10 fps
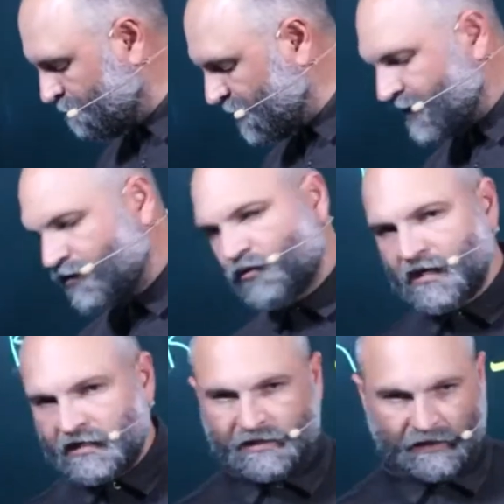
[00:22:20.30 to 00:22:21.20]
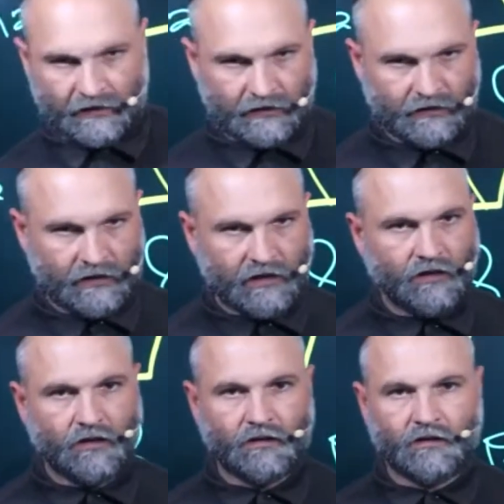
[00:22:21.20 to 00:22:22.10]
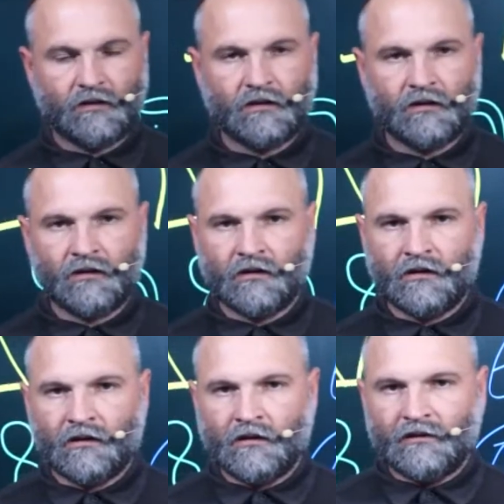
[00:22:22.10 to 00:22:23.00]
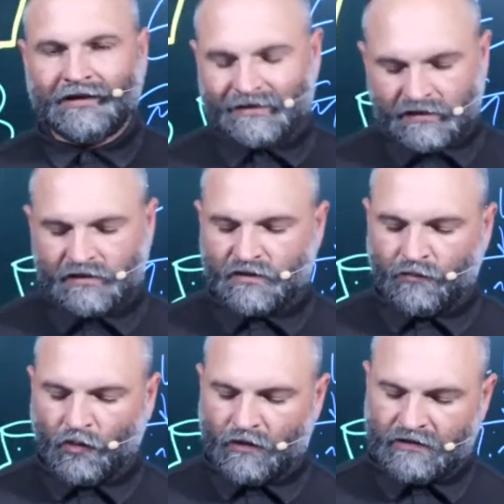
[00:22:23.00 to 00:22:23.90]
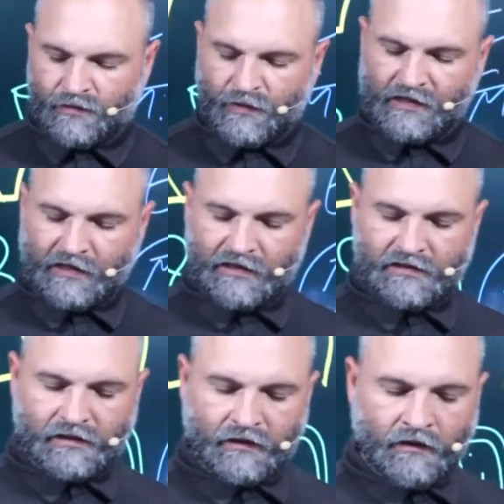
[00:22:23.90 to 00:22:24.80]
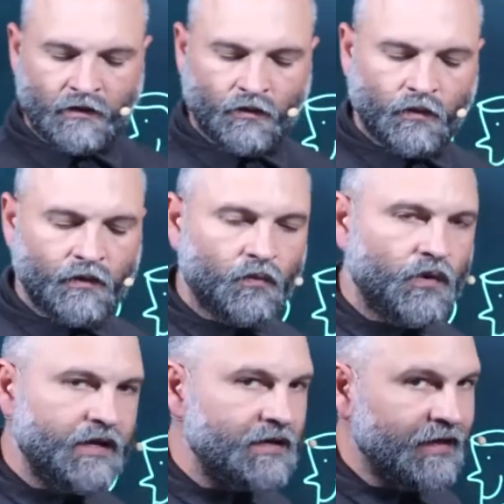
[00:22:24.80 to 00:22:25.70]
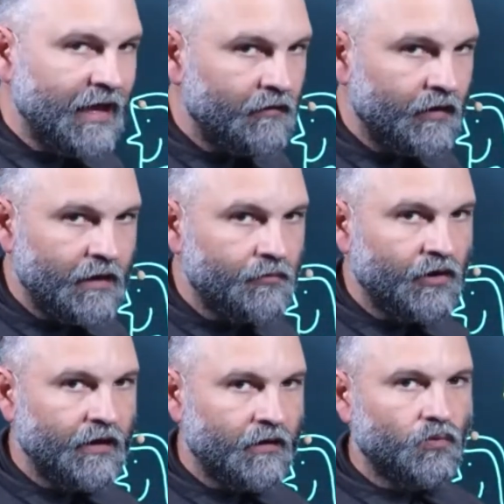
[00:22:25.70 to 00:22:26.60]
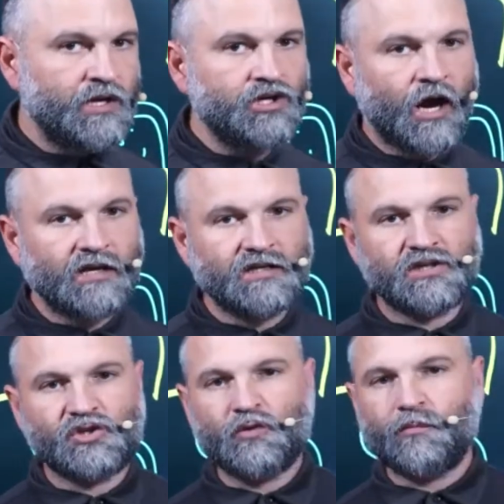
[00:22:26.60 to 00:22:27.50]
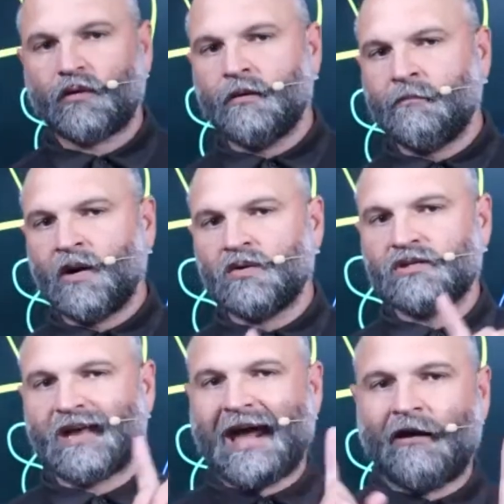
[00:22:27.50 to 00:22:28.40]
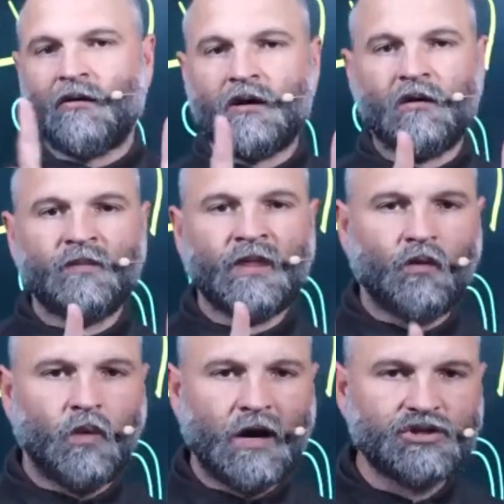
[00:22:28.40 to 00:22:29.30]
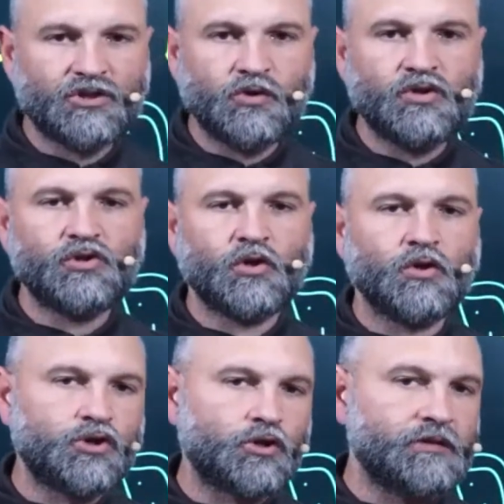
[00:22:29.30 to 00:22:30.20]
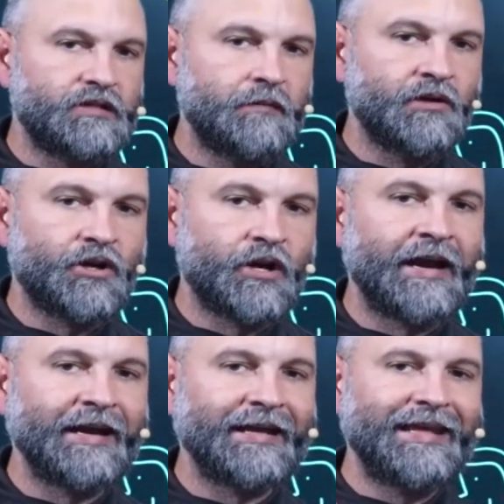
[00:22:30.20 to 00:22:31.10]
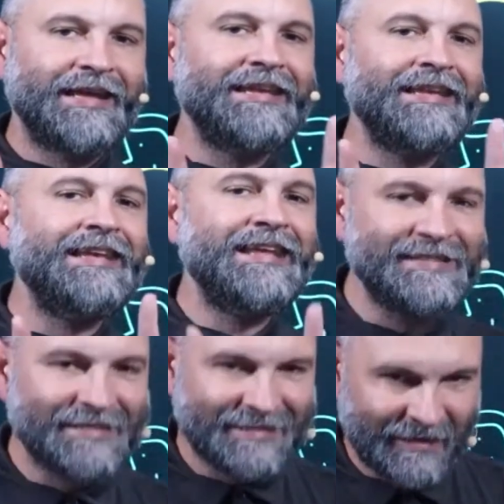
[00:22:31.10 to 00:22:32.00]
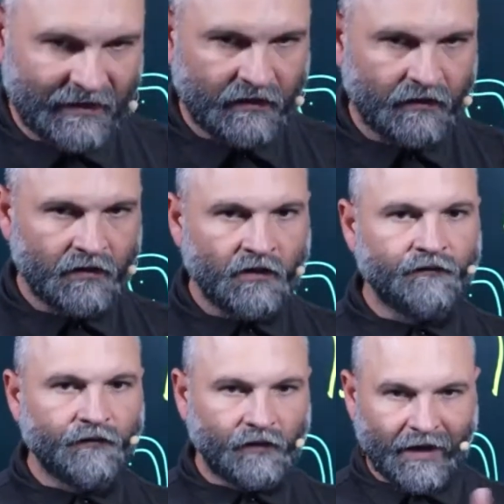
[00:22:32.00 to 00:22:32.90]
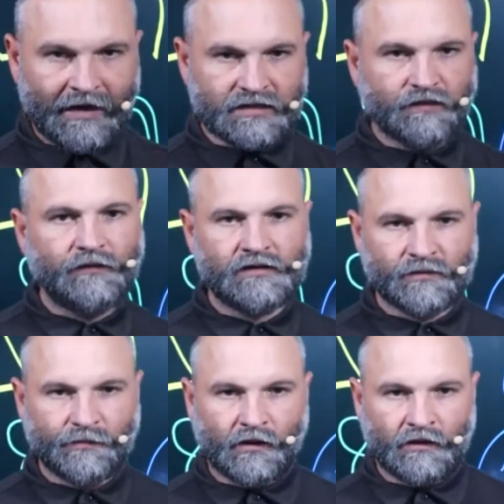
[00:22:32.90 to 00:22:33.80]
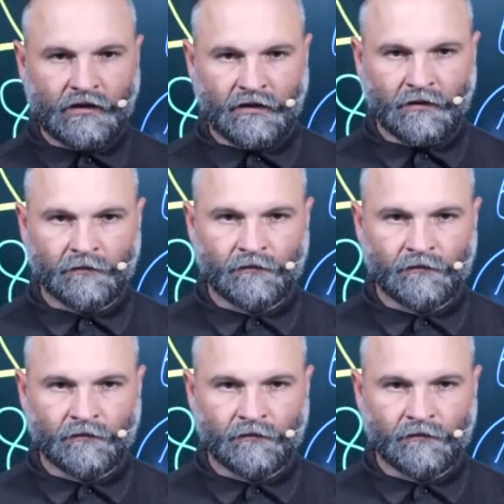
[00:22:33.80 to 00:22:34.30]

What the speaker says: big reason here that this is important, is because when we encounter Abraham, we try to superimpose our Western social democratic hedonistic philosophies upon him.